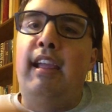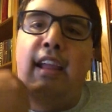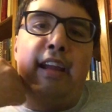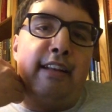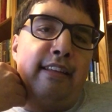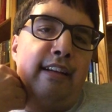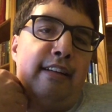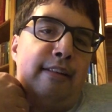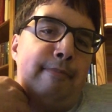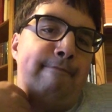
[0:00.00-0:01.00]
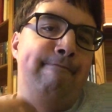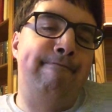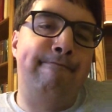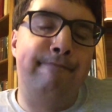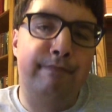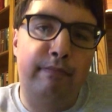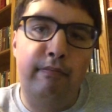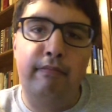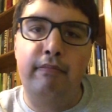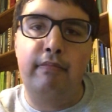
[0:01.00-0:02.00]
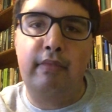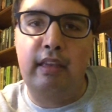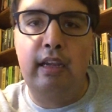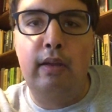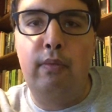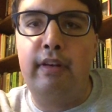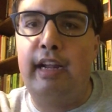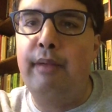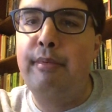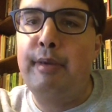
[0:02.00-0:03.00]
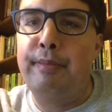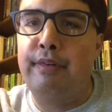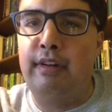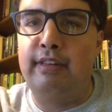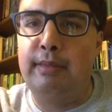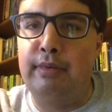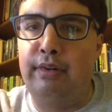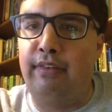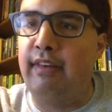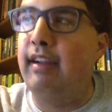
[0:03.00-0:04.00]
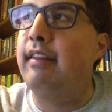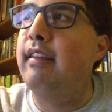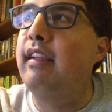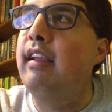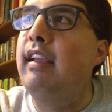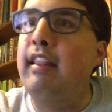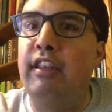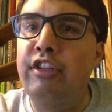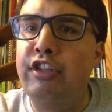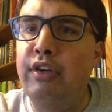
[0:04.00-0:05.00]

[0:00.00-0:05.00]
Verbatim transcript: And um, what I remember a long time ago is that this